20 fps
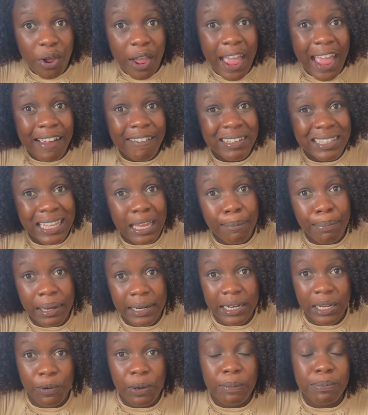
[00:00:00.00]
everything on
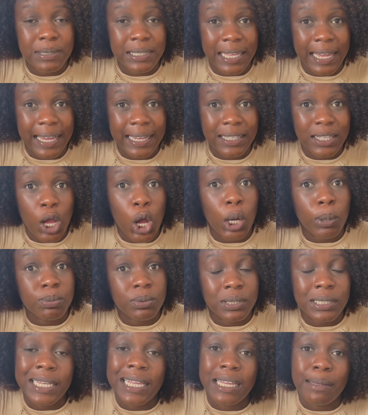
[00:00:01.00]
their website up
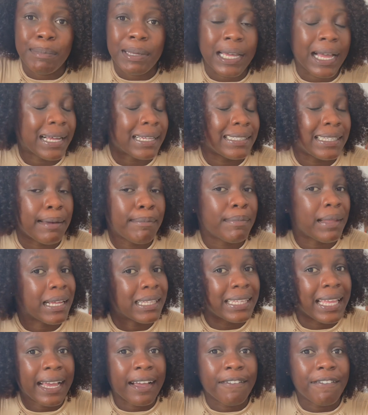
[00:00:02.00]
to date, because them not
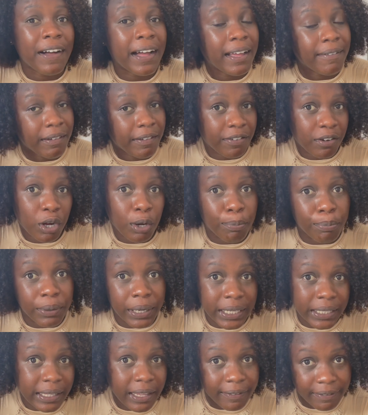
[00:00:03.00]
take forever for
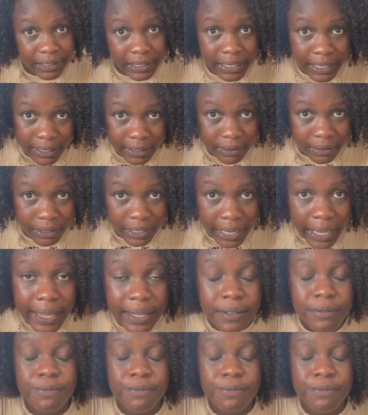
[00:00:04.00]
update everything, okay?